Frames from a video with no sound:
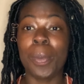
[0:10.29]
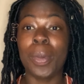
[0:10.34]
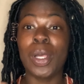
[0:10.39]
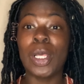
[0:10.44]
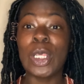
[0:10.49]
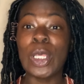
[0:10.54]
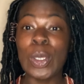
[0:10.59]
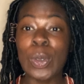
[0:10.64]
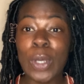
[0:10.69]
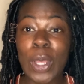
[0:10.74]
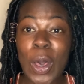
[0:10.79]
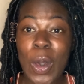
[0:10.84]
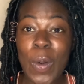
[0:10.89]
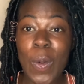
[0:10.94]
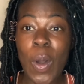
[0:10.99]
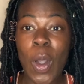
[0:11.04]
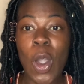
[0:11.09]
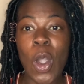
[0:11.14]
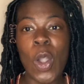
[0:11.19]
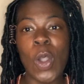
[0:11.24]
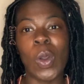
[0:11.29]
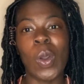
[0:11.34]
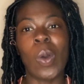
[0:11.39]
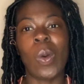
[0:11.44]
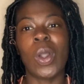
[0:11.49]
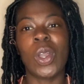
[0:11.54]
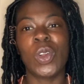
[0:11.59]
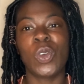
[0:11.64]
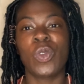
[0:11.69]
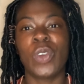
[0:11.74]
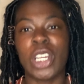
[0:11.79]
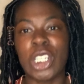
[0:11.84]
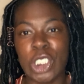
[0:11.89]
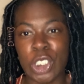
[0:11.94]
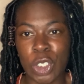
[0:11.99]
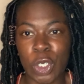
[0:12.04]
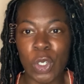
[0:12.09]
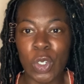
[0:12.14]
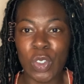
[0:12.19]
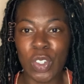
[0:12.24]
Pluto going
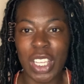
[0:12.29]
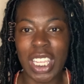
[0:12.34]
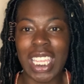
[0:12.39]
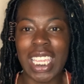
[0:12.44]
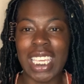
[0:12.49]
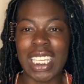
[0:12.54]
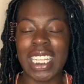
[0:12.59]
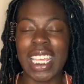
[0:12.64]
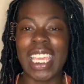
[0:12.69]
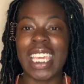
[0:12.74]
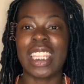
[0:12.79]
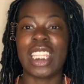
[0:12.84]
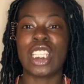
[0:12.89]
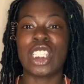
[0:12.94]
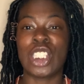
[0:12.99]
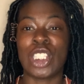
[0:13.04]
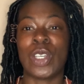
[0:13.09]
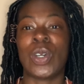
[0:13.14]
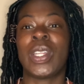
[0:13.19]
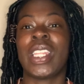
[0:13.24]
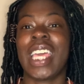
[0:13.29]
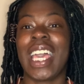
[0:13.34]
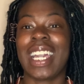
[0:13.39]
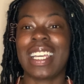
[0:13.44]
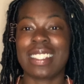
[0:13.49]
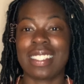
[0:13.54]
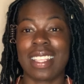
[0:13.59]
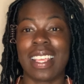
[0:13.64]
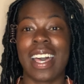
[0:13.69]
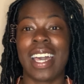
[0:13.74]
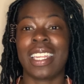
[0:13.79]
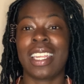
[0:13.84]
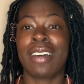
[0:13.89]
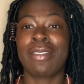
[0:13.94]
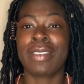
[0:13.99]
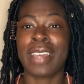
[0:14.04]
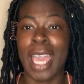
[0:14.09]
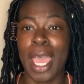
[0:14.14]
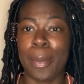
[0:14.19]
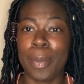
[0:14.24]
retrograde in the zodiac sign of
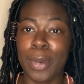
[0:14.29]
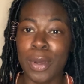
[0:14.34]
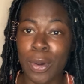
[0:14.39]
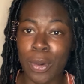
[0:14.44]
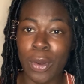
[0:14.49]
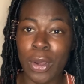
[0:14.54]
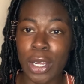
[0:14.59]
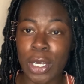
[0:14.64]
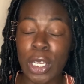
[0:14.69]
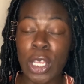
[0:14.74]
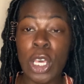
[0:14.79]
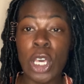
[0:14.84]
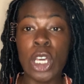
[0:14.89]
Capricorn.